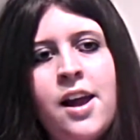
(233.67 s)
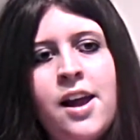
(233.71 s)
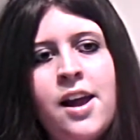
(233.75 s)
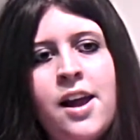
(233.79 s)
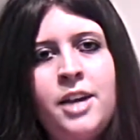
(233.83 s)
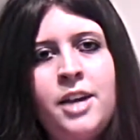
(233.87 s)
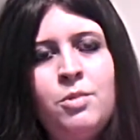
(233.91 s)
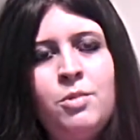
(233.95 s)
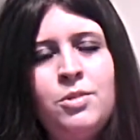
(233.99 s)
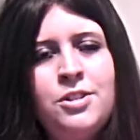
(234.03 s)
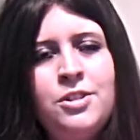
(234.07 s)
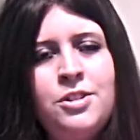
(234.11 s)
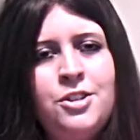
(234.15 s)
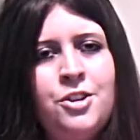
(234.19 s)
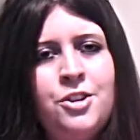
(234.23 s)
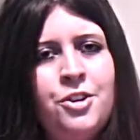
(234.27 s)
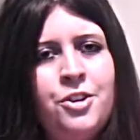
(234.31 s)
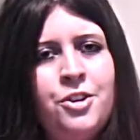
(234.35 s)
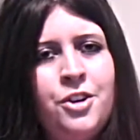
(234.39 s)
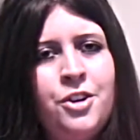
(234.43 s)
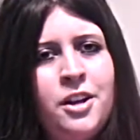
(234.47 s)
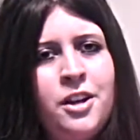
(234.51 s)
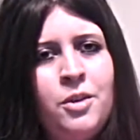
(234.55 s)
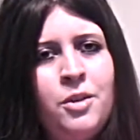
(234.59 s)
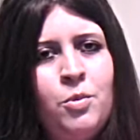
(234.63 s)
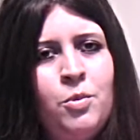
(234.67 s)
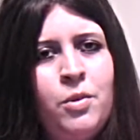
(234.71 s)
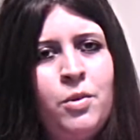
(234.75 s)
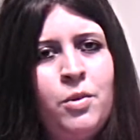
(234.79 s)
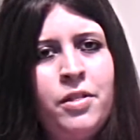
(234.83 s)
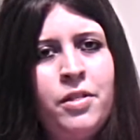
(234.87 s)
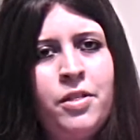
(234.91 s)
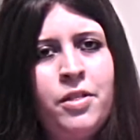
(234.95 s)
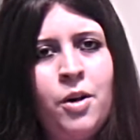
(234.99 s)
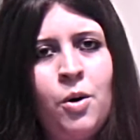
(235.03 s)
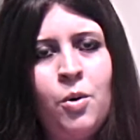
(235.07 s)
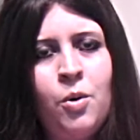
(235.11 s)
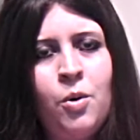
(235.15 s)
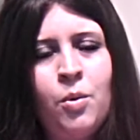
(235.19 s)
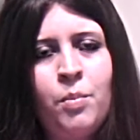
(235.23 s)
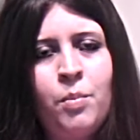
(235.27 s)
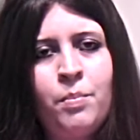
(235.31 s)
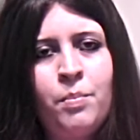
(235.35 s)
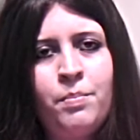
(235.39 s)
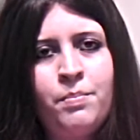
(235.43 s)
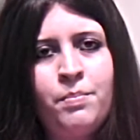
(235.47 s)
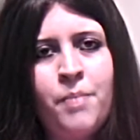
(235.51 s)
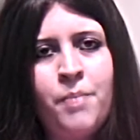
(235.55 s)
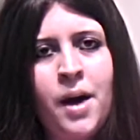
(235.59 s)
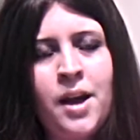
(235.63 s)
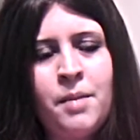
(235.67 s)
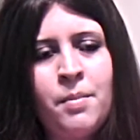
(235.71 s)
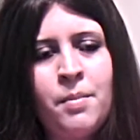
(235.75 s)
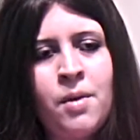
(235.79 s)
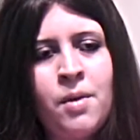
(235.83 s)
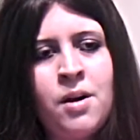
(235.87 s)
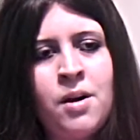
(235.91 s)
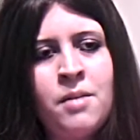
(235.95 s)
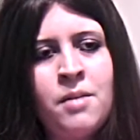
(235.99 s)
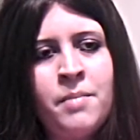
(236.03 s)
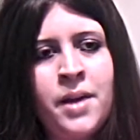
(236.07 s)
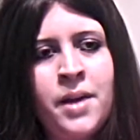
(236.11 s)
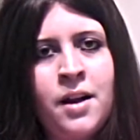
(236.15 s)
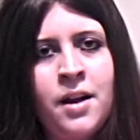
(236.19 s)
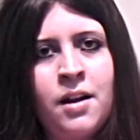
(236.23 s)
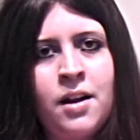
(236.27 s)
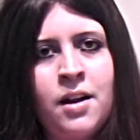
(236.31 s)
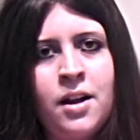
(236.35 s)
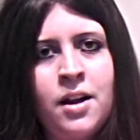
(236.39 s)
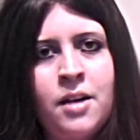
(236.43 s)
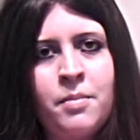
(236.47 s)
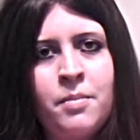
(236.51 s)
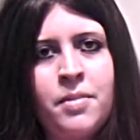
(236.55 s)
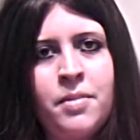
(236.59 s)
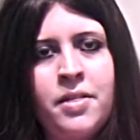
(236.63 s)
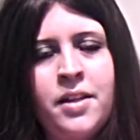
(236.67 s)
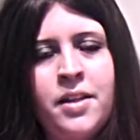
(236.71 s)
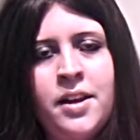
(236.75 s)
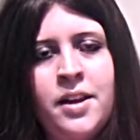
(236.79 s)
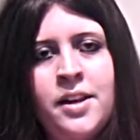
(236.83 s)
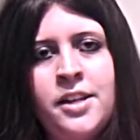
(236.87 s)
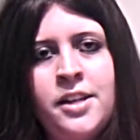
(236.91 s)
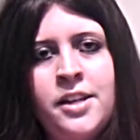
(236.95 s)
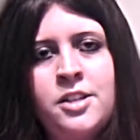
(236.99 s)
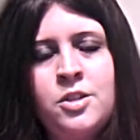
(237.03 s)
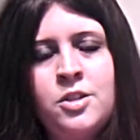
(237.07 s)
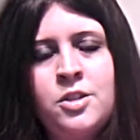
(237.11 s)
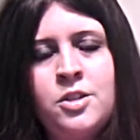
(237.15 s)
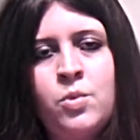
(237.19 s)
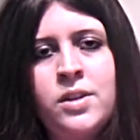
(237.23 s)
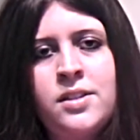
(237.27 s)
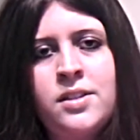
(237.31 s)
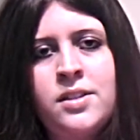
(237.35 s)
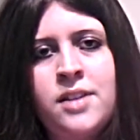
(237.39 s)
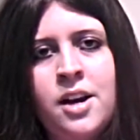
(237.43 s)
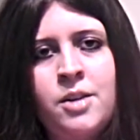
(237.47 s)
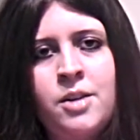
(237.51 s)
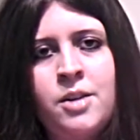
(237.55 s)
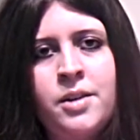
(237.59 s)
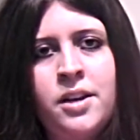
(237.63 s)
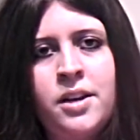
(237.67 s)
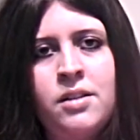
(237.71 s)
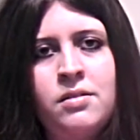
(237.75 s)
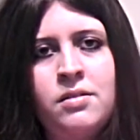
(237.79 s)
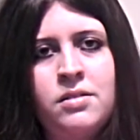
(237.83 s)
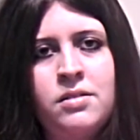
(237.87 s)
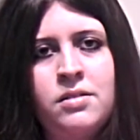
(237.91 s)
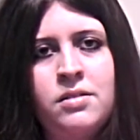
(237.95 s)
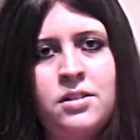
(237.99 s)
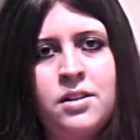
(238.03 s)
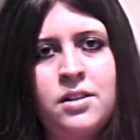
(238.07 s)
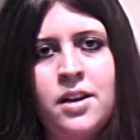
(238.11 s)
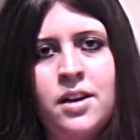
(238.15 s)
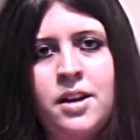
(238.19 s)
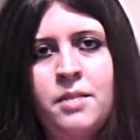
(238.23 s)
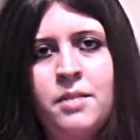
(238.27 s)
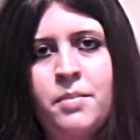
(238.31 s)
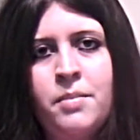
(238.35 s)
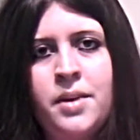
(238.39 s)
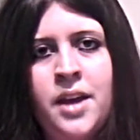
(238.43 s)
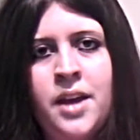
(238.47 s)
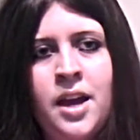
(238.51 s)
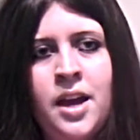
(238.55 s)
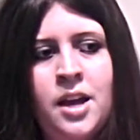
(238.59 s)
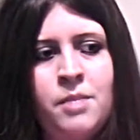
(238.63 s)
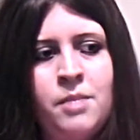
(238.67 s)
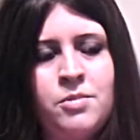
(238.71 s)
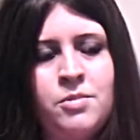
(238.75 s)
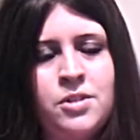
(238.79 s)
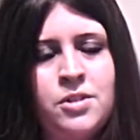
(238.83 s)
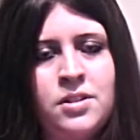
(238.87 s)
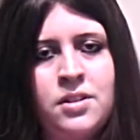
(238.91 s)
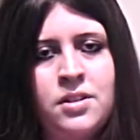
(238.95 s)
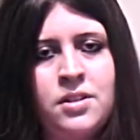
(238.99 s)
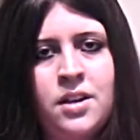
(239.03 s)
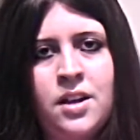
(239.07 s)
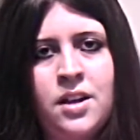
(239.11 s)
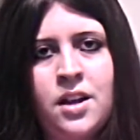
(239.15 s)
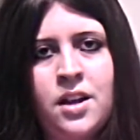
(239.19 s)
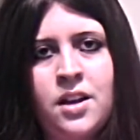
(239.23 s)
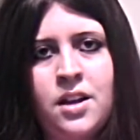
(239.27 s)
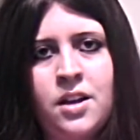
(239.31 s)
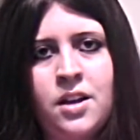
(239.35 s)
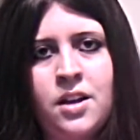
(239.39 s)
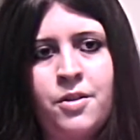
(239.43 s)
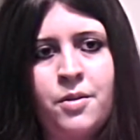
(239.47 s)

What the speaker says: he was good with the whole pipe bomb era, but then he just went downhill and became just like any other